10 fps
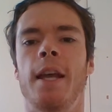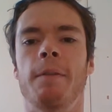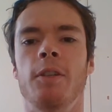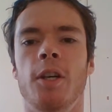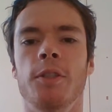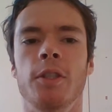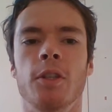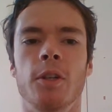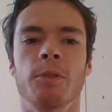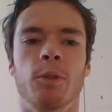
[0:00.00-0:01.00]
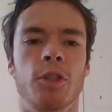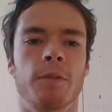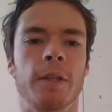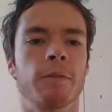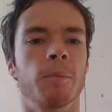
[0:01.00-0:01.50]
Advertising dollars were
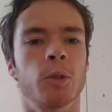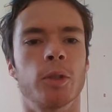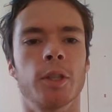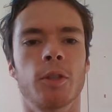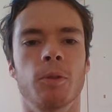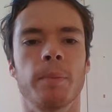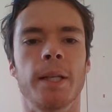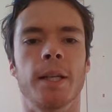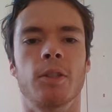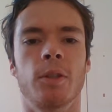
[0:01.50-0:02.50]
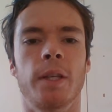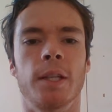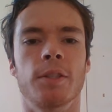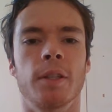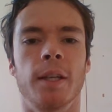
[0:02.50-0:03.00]
shifting from traditional media to the
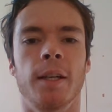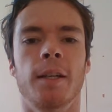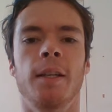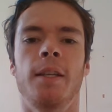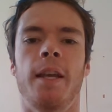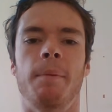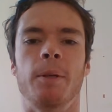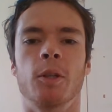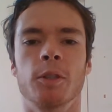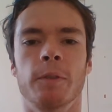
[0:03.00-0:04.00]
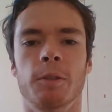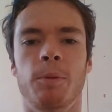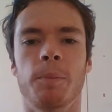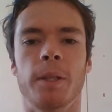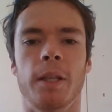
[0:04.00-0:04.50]
internet, and because of its
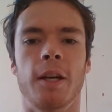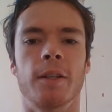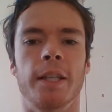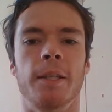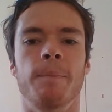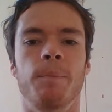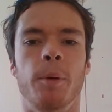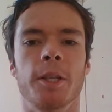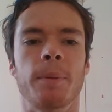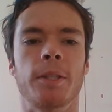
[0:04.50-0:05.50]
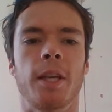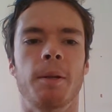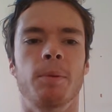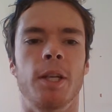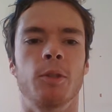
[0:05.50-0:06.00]
popularity, Myspace
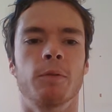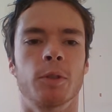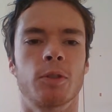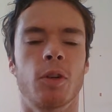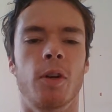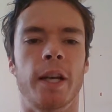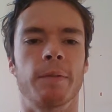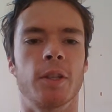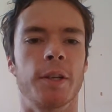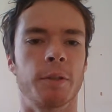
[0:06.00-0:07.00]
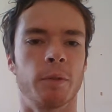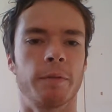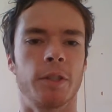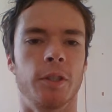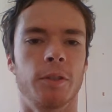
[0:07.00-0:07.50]
had potential for strong advertising
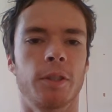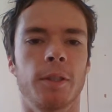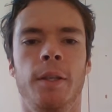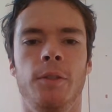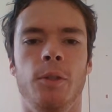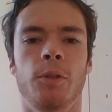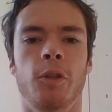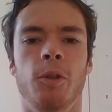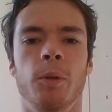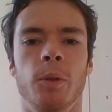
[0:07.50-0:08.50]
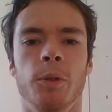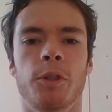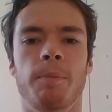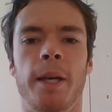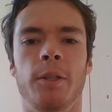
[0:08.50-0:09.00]
revenues. NewsCorp would
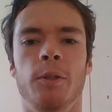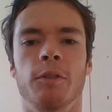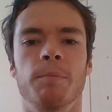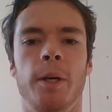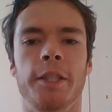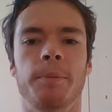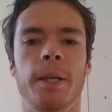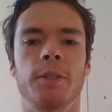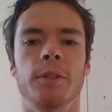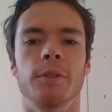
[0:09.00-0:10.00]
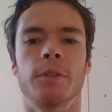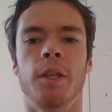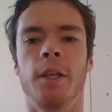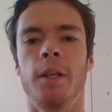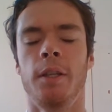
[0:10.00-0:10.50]
also make use of Myspace's
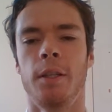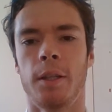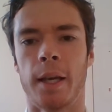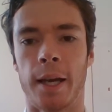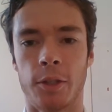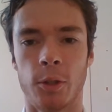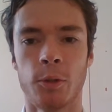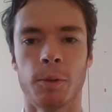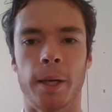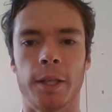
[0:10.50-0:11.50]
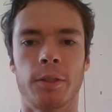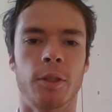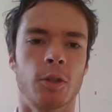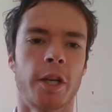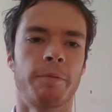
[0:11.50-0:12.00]
user base
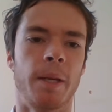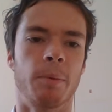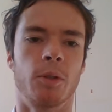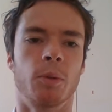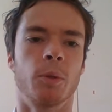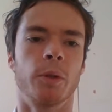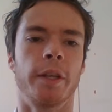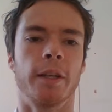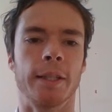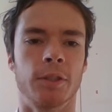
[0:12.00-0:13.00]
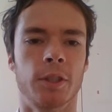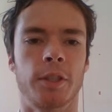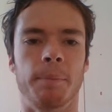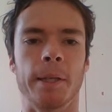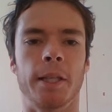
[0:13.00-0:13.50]
to drive people toward their
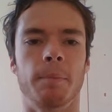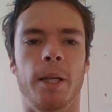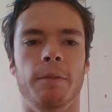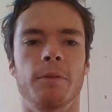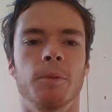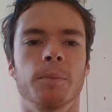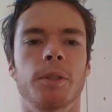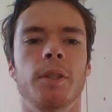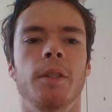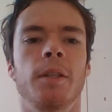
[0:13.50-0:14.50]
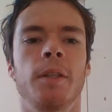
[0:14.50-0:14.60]
existing media platforms.